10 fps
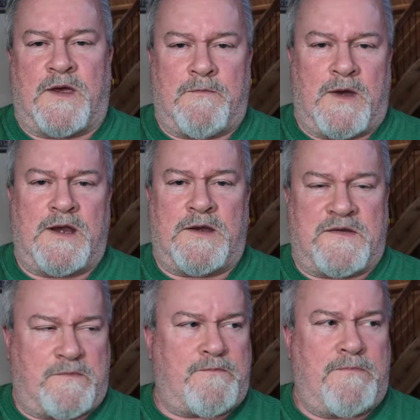like
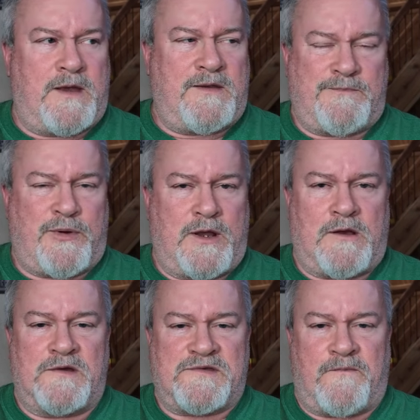mine's, it's pretty
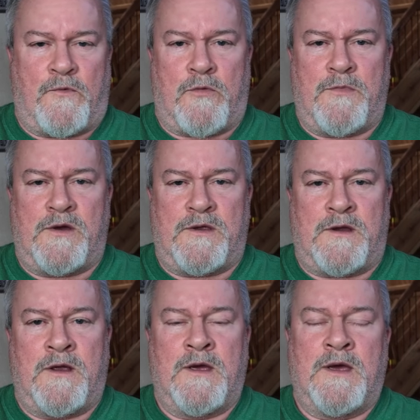close to four
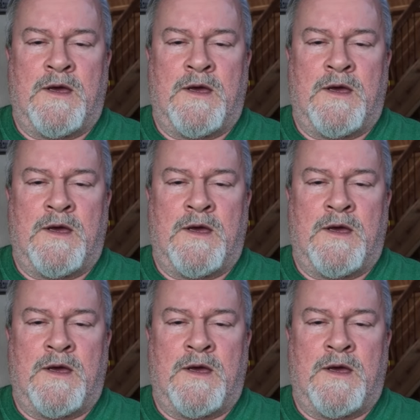million.